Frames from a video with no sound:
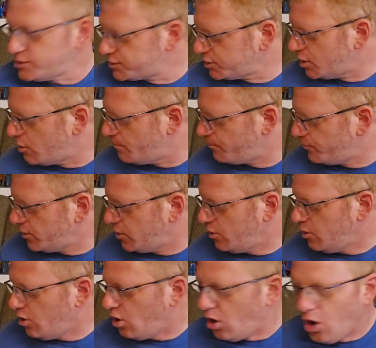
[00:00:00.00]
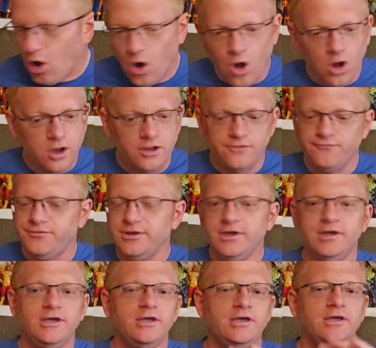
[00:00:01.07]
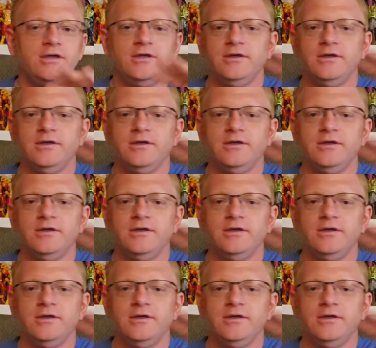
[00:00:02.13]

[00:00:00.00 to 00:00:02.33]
So all of the